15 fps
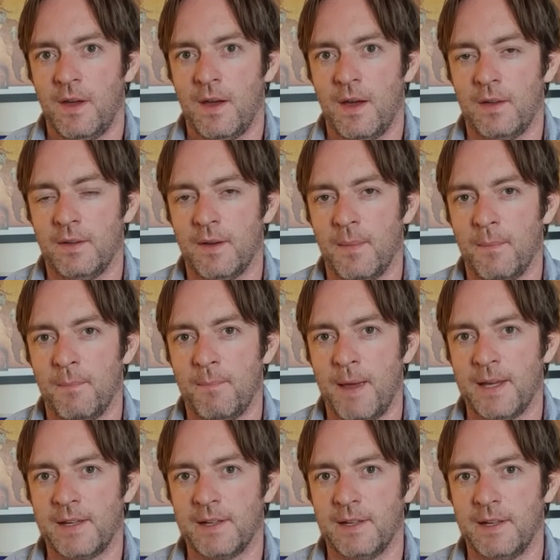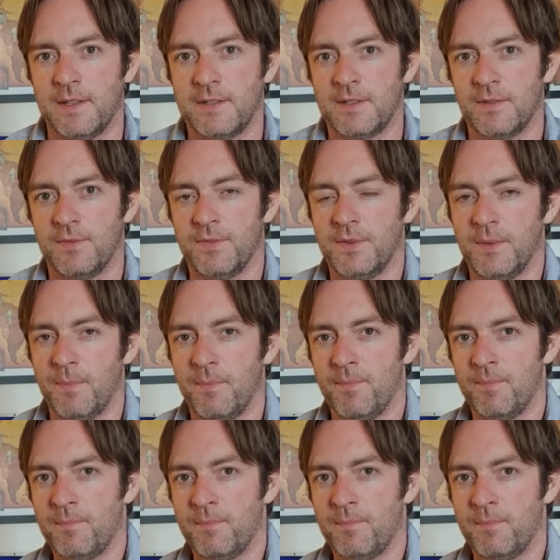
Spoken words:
and make a list of the